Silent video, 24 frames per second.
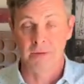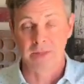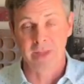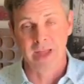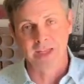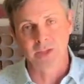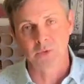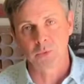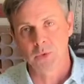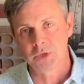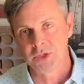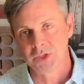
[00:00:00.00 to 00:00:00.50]
And
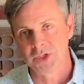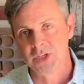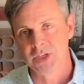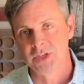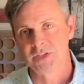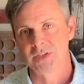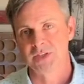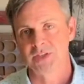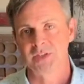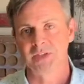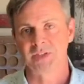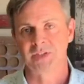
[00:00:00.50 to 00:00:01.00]
that's what
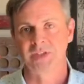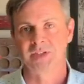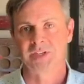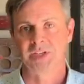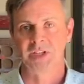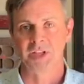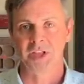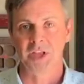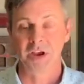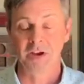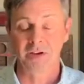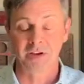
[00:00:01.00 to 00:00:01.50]
Jesus is
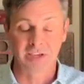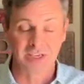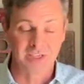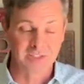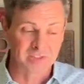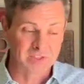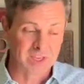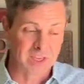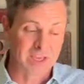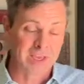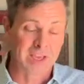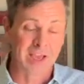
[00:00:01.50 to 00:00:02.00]
declaring. He's
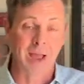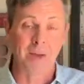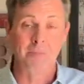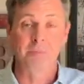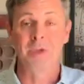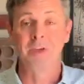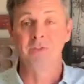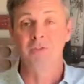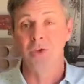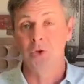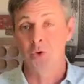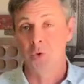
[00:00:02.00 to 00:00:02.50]
saying, I'm
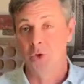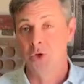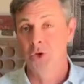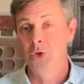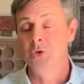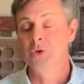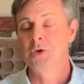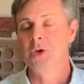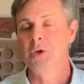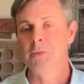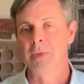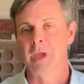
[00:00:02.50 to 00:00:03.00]
giving you a
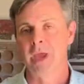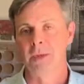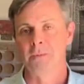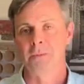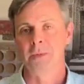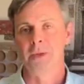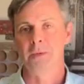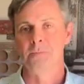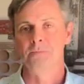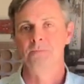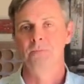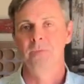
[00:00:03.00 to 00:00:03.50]
new
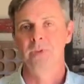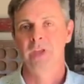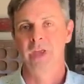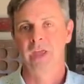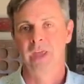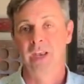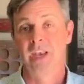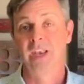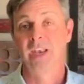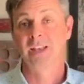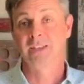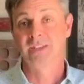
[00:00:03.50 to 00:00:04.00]
commandment,
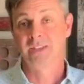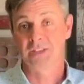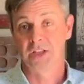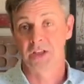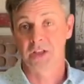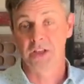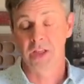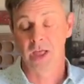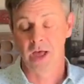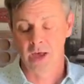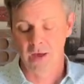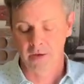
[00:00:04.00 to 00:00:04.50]
and it is to
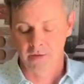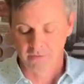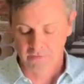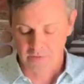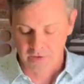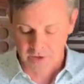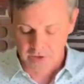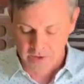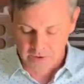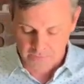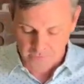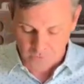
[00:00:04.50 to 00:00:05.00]
love
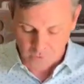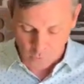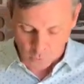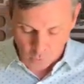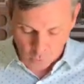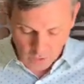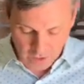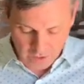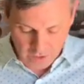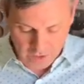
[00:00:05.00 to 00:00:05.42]
one